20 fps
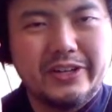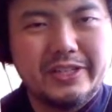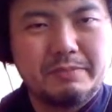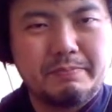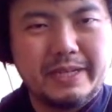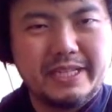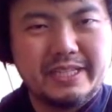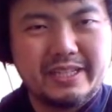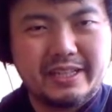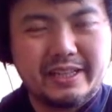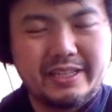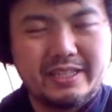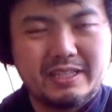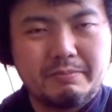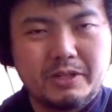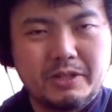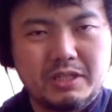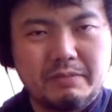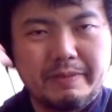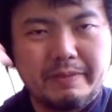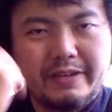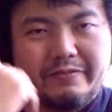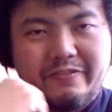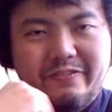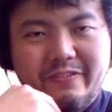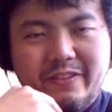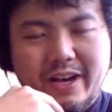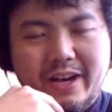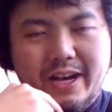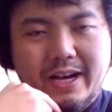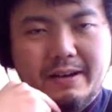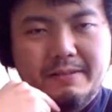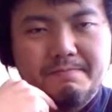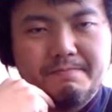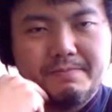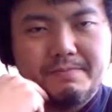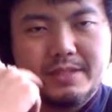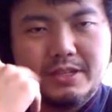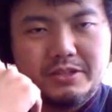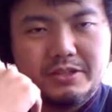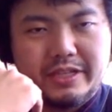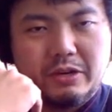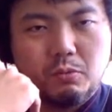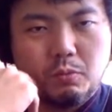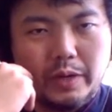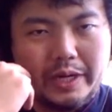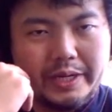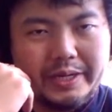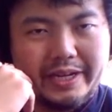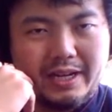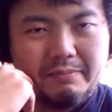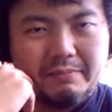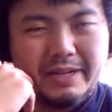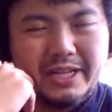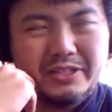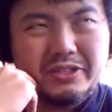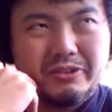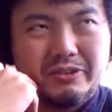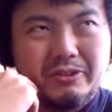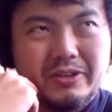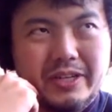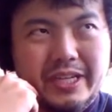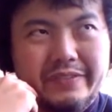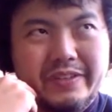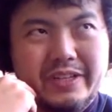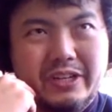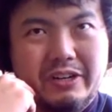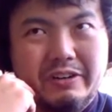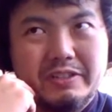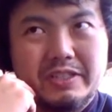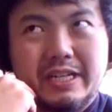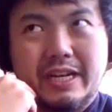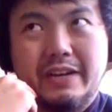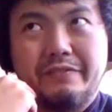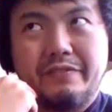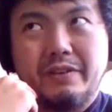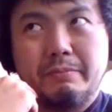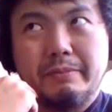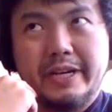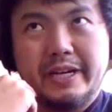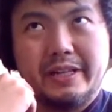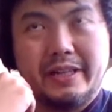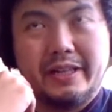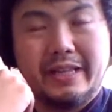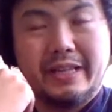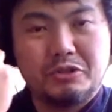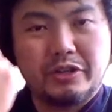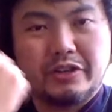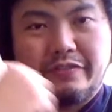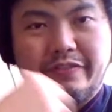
basically supposed to be using a wind elemental, even though it's coming from an electric